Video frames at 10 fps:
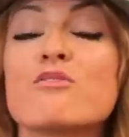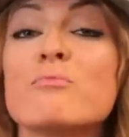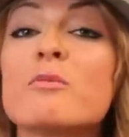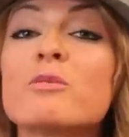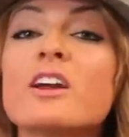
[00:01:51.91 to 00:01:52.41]
of
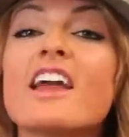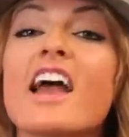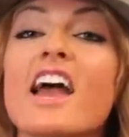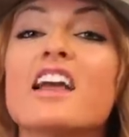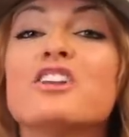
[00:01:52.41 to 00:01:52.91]

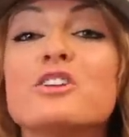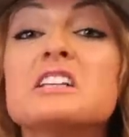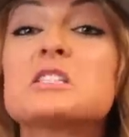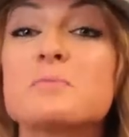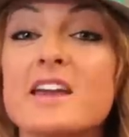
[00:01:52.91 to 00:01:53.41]
memory and you
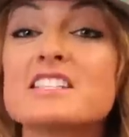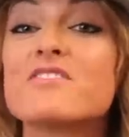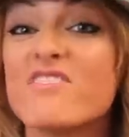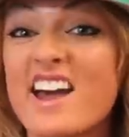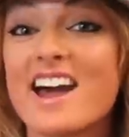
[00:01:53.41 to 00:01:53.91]
need space
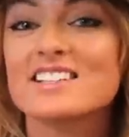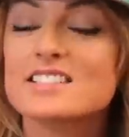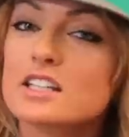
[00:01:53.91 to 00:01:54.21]
fast.